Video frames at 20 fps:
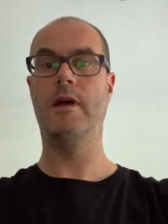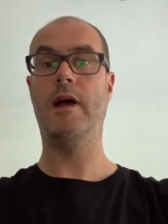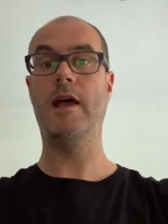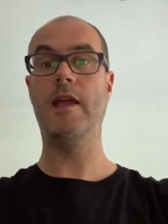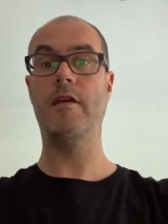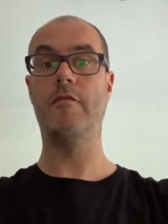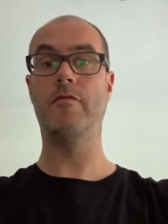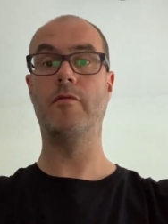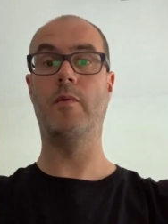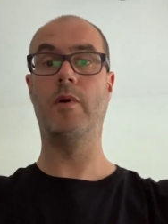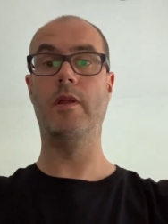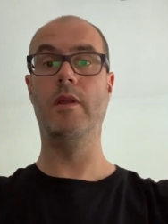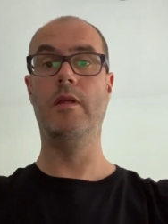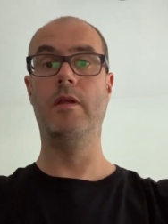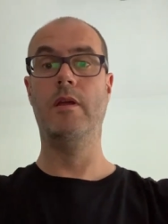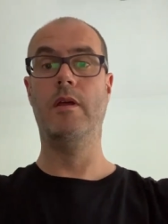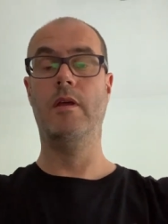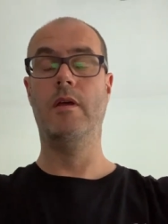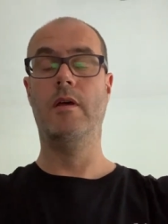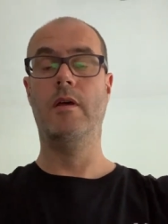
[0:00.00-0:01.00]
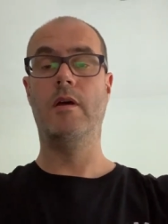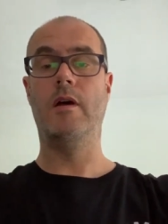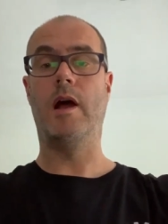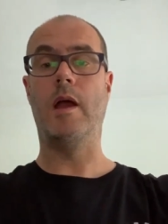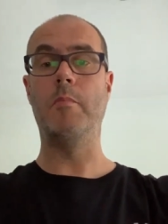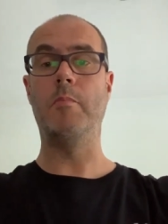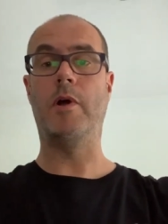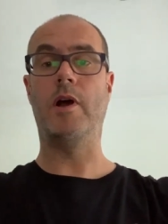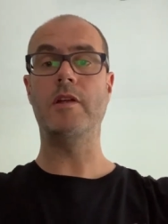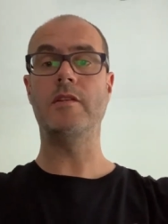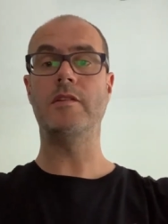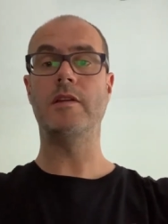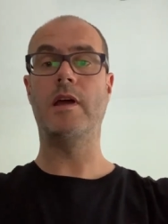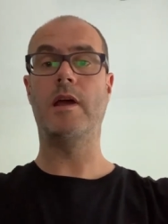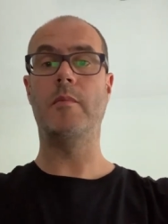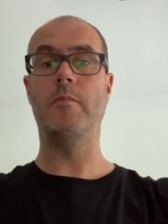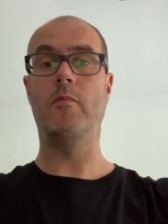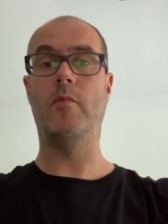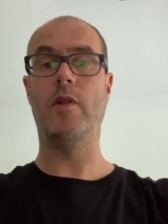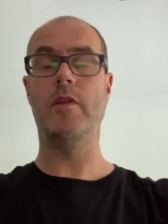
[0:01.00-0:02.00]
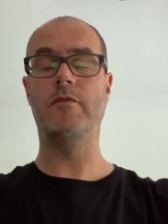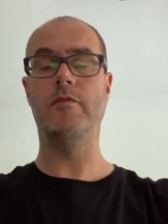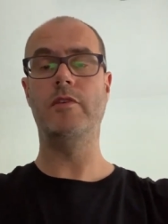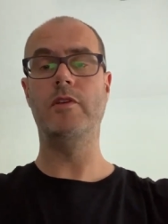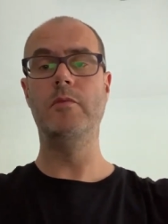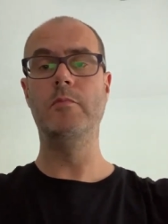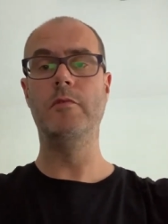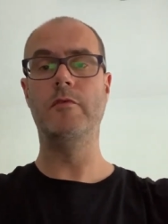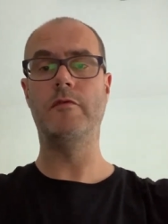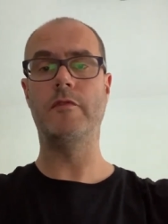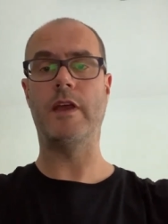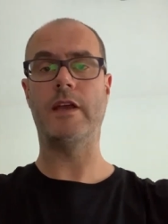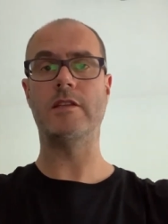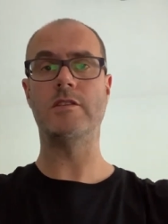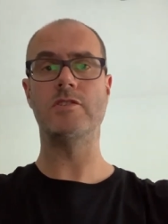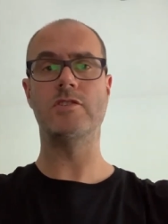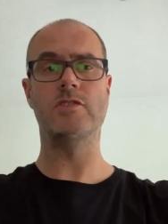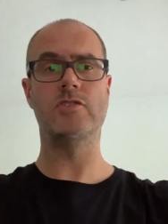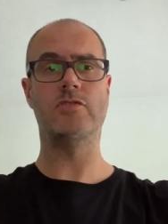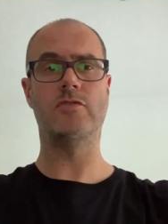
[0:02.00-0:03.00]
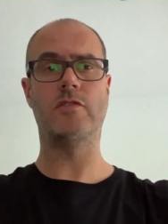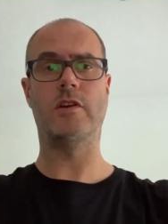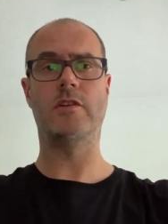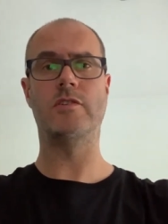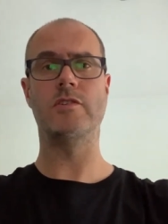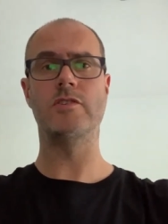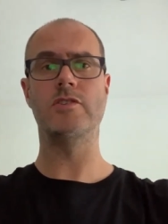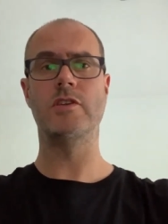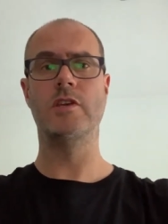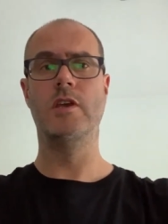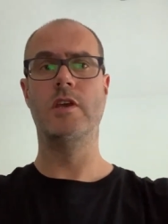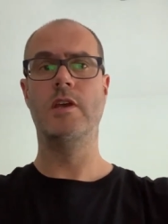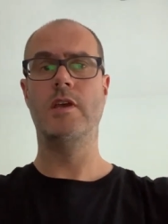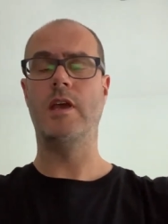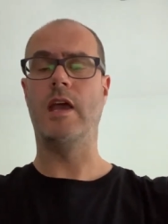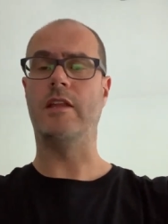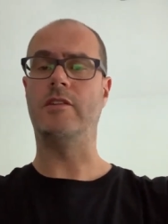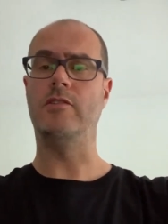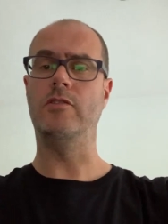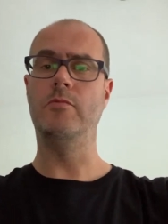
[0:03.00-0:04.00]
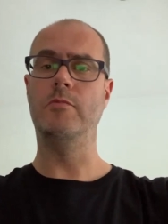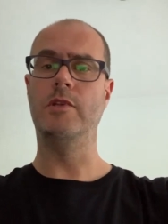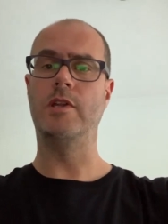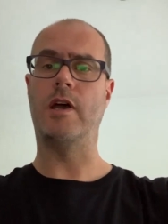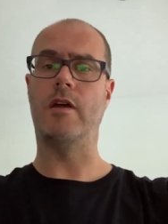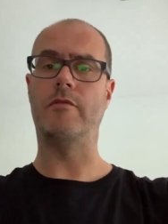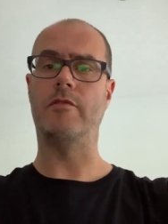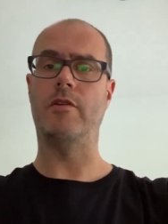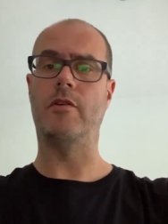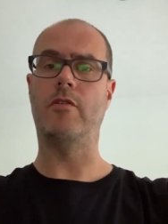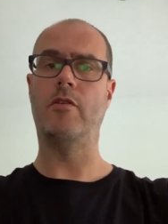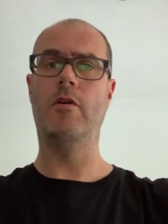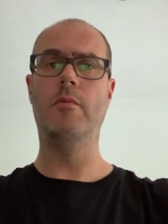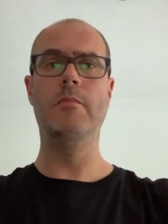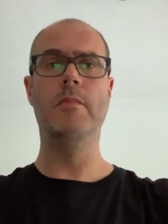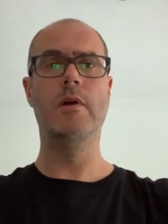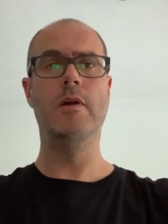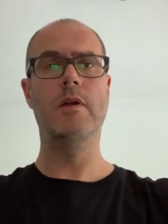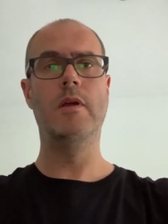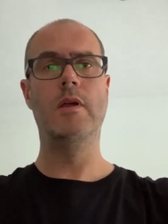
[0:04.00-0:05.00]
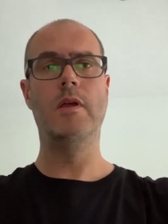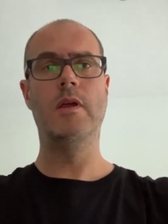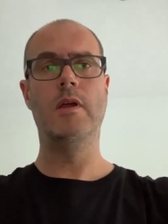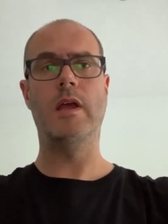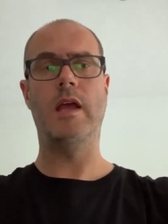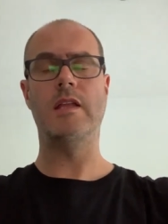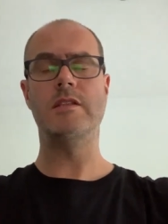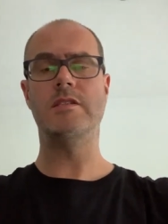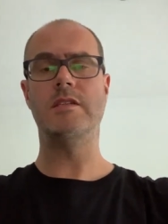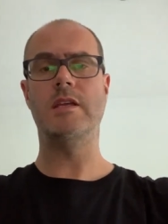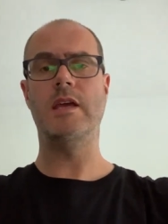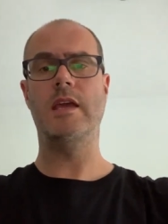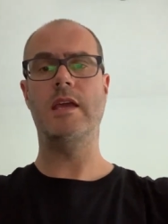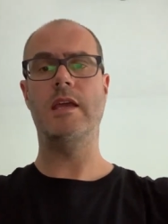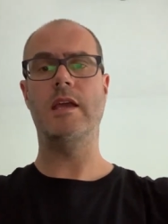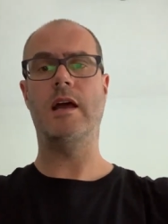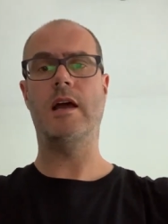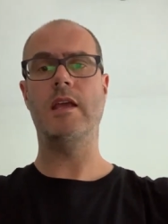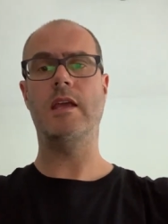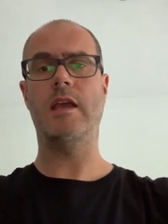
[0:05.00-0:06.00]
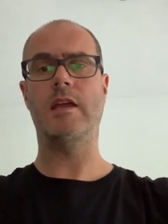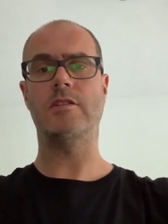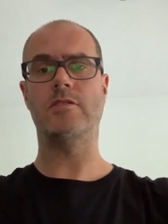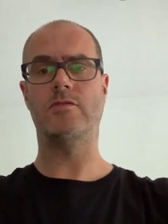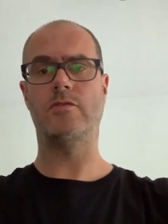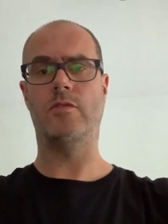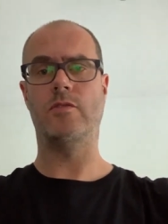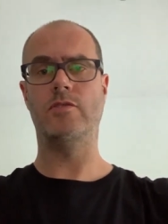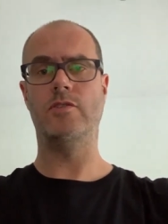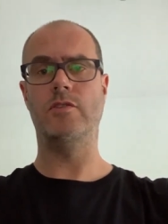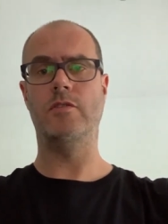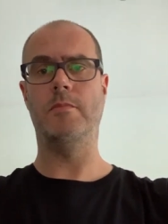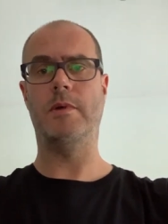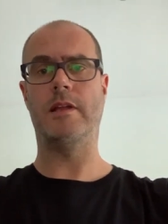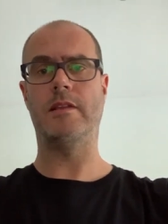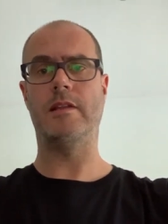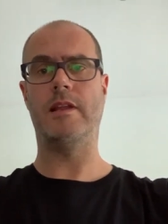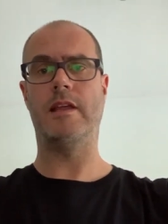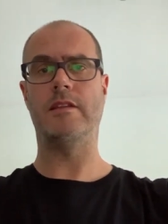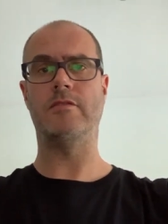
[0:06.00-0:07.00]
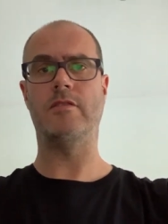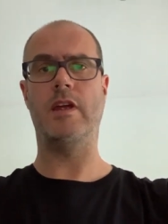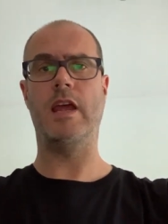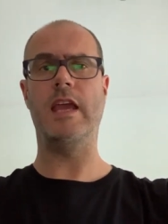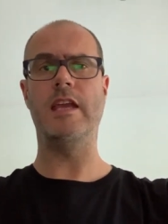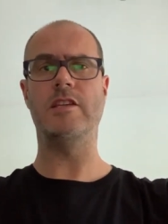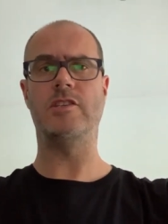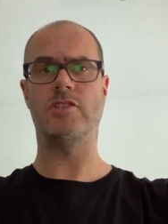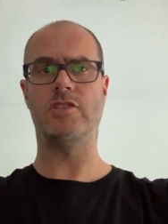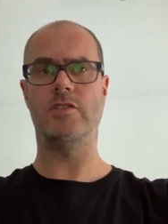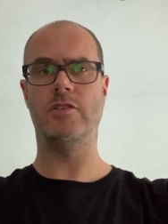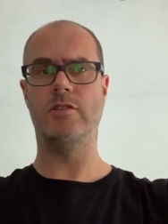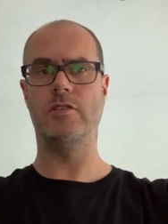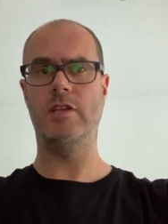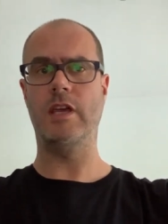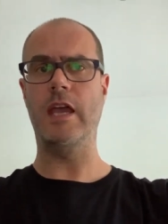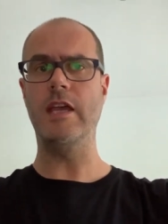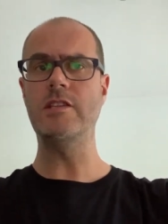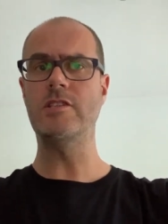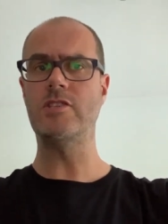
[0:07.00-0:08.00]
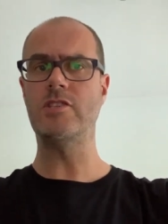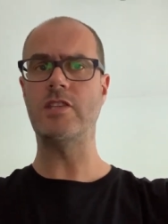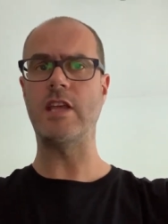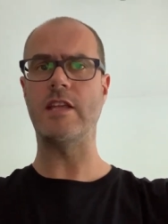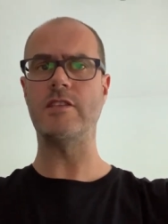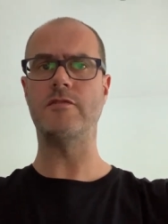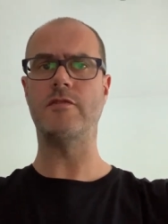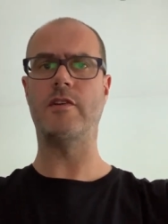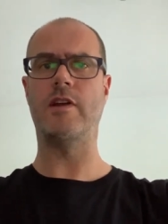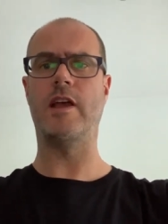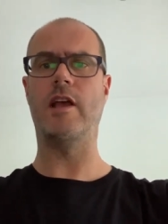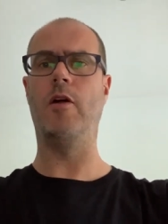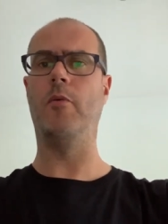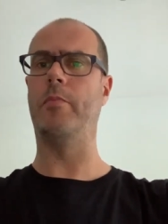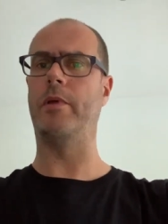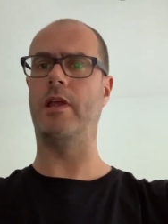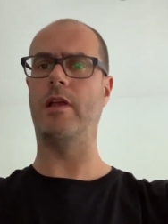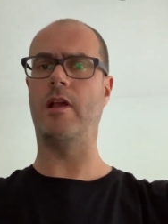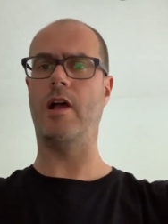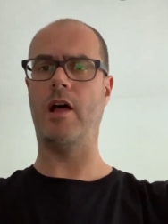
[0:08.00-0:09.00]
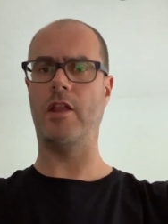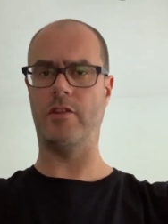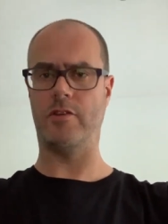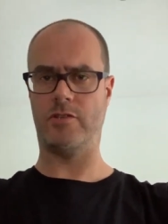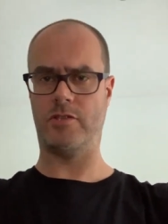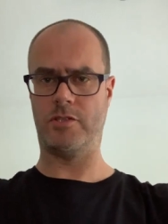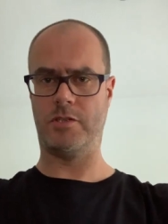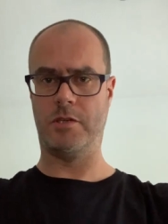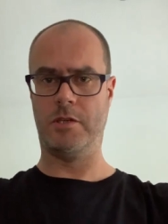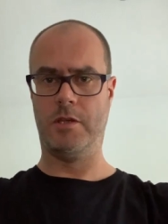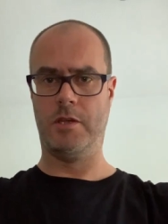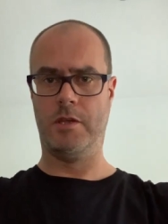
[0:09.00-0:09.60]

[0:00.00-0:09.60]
Hi everyone, I'm Bart and I'm one of the Human Factors instructors at thehumandiver.com and today I get to talk to you about the letter H. The H stands for helping others.